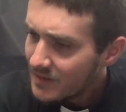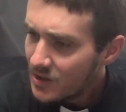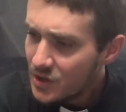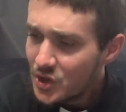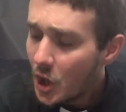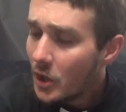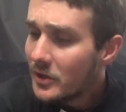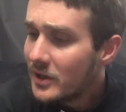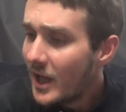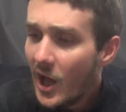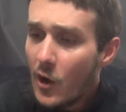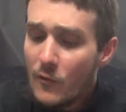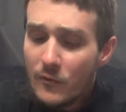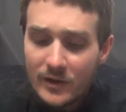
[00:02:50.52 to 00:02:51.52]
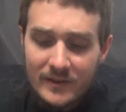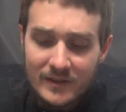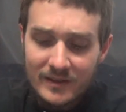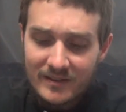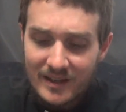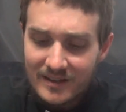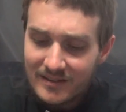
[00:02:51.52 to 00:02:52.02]
John Calvin in the
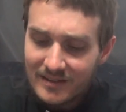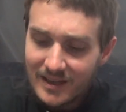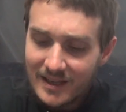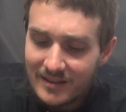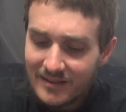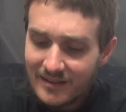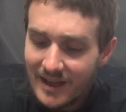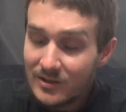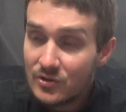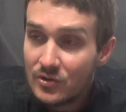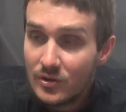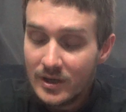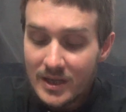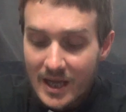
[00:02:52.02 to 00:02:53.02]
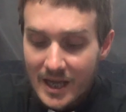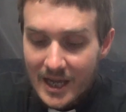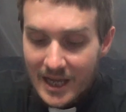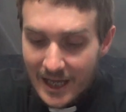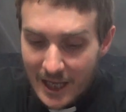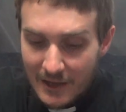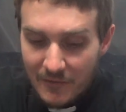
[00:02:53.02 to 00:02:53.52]
16th century,
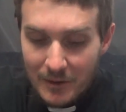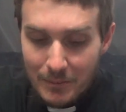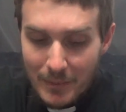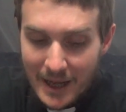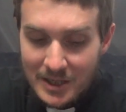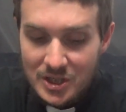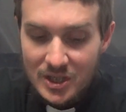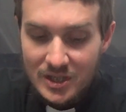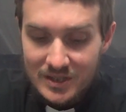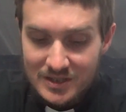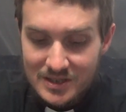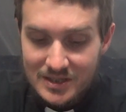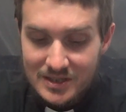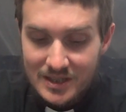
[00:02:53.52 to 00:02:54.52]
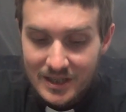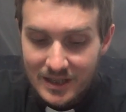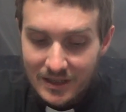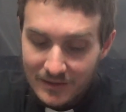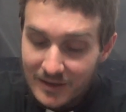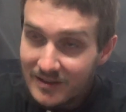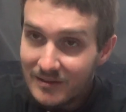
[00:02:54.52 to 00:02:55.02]
he even mentions
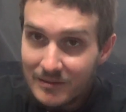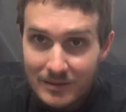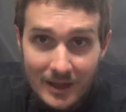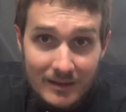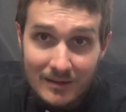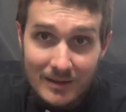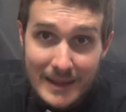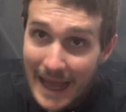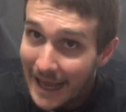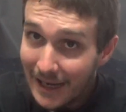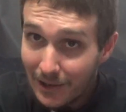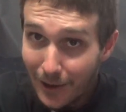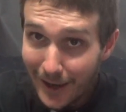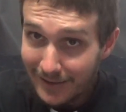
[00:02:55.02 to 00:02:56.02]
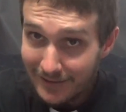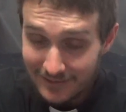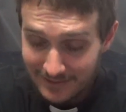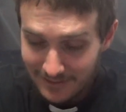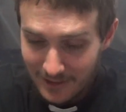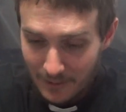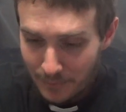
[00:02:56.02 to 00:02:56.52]
this gnat
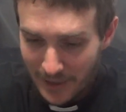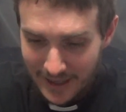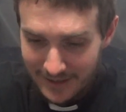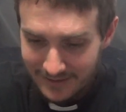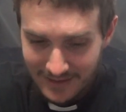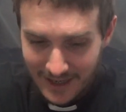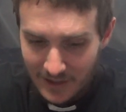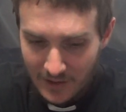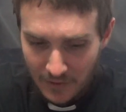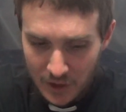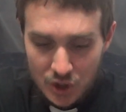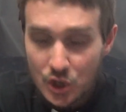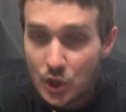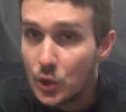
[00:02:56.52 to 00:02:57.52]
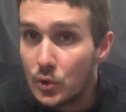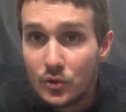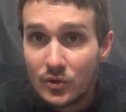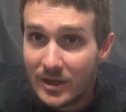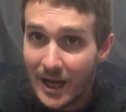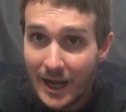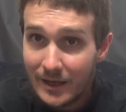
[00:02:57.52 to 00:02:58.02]
lice debate, saying that the
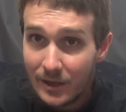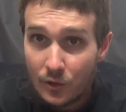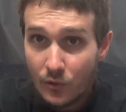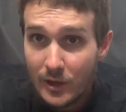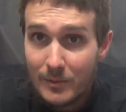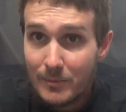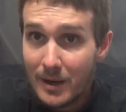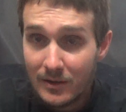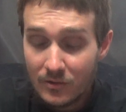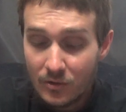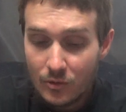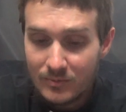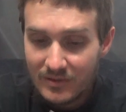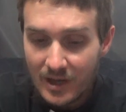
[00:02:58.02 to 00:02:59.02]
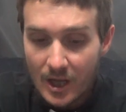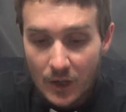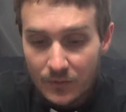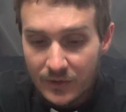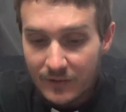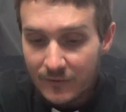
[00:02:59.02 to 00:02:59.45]
Jews can't agree amongst themselves.